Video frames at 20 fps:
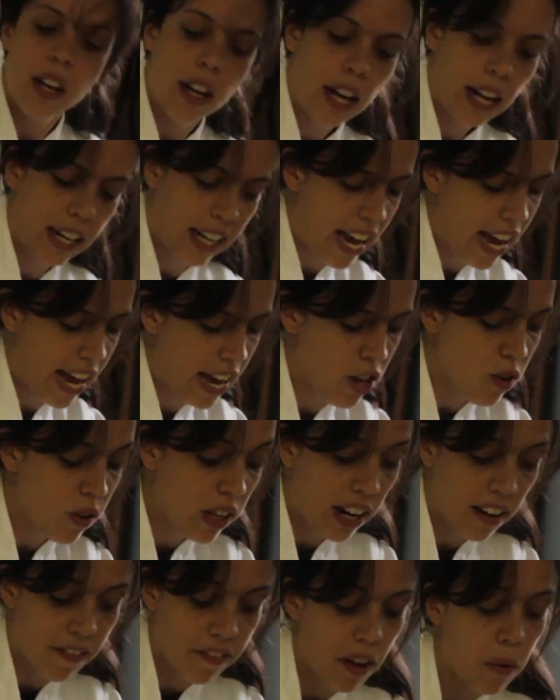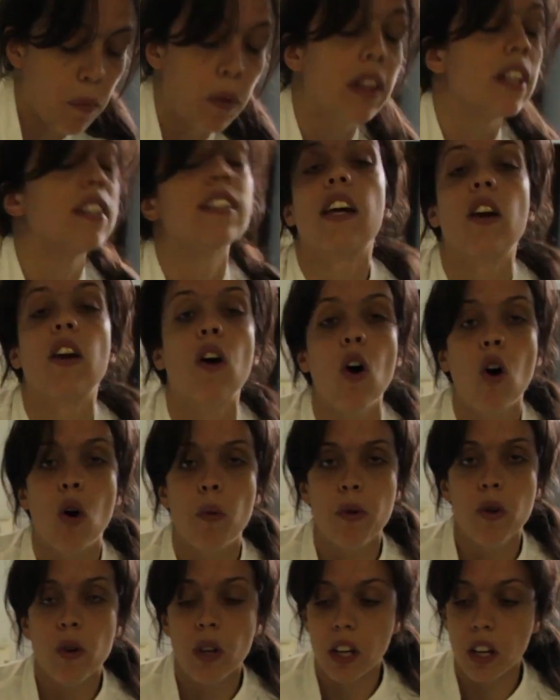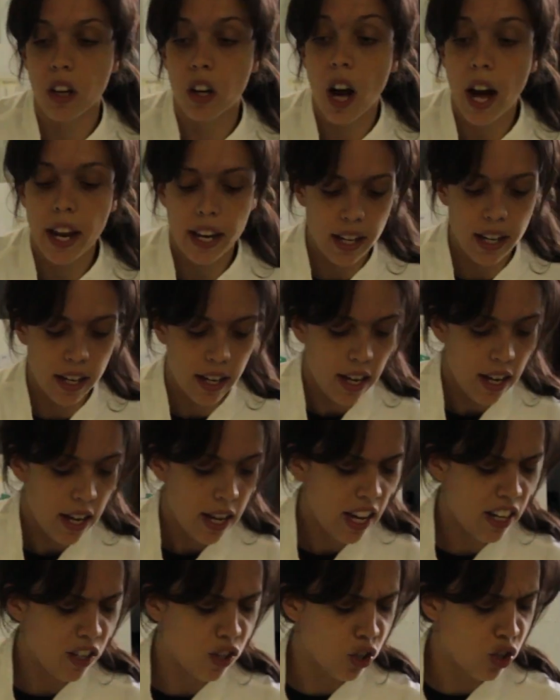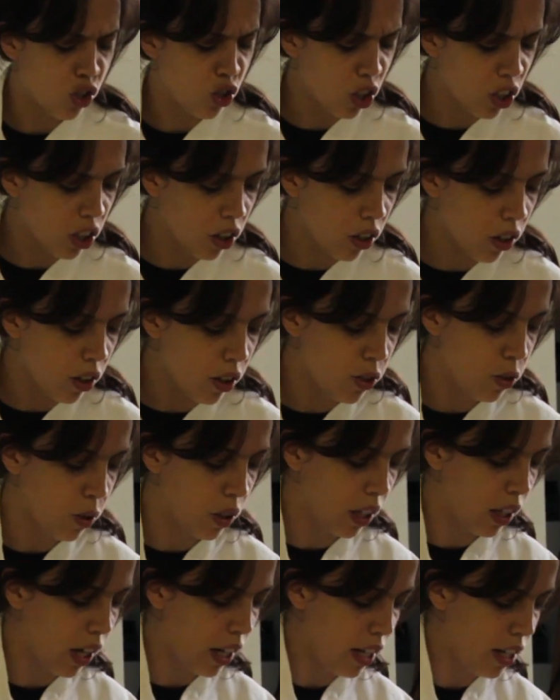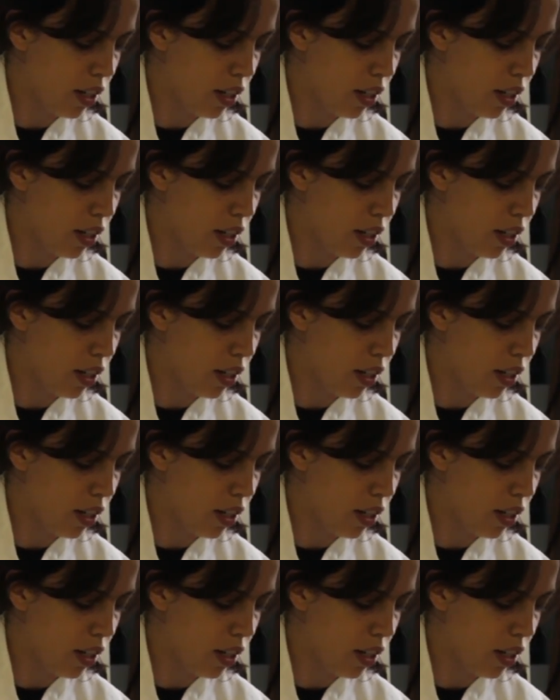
again, you can have fun with this at home. You can cut it into circles, you can cut it